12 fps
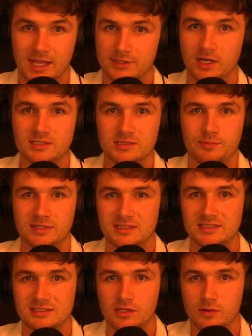it brings
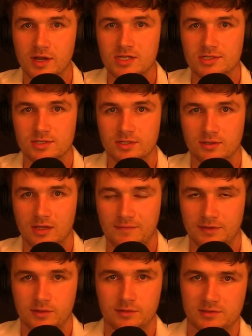an exhilaration to your
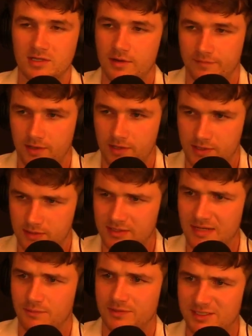life. There's a very
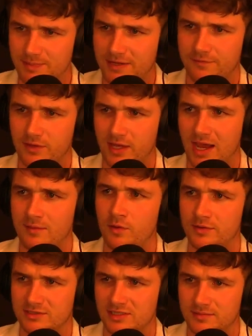deep respect for the
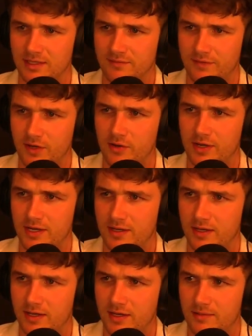animal. There's something
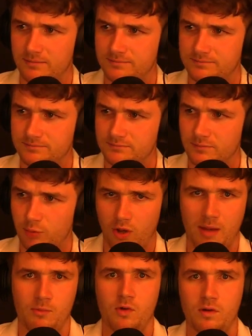very
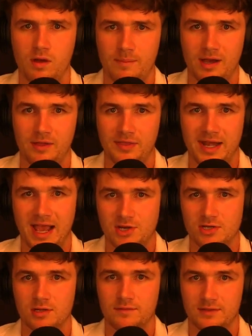primal about that
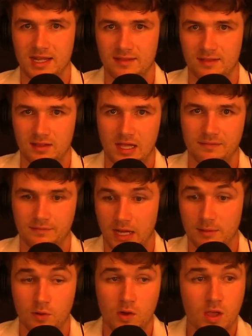action of taking the life of
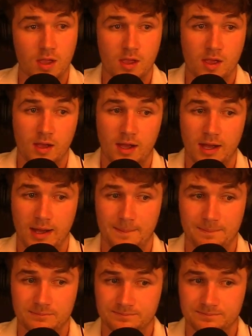an animal. And